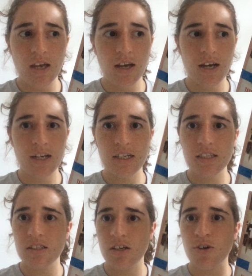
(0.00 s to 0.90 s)
And
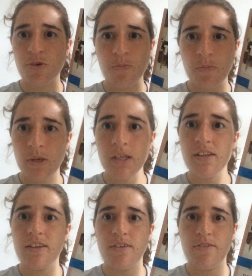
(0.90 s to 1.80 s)
it's a
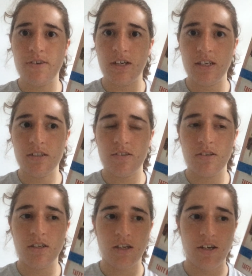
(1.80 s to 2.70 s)
complete different
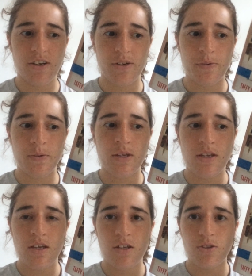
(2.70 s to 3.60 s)

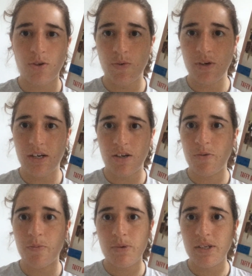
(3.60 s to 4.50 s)
tone and a
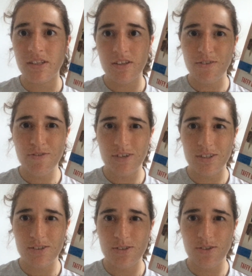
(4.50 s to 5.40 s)
complete
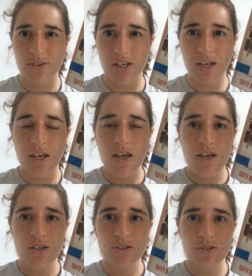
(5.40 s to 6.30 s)
different story.
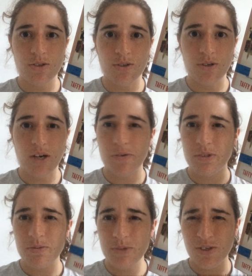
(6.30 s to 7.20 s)
So I
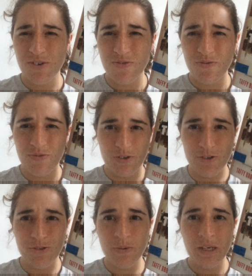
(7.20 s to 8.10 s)
was a bit
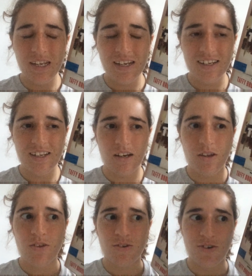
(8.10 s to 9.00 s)
confused by that, and I
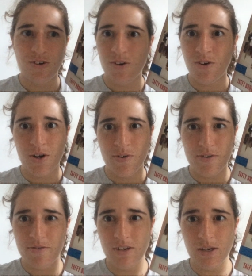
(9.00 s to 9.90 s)
don't know how I
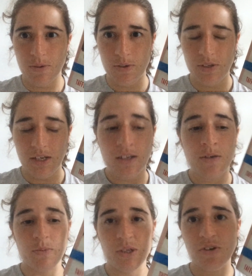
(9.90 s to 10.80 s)
feel about that.
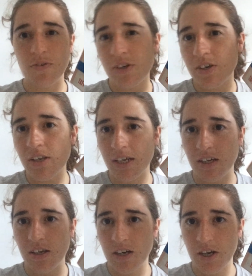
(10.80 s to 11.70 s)
But overall,
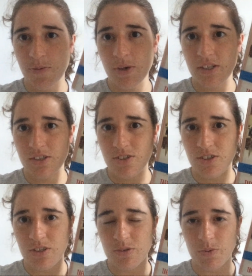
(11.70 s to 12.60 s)
I quite
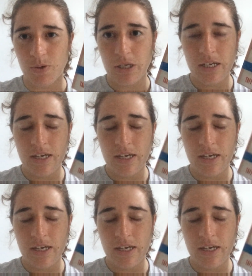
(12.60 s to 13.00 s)
enjoyed this book.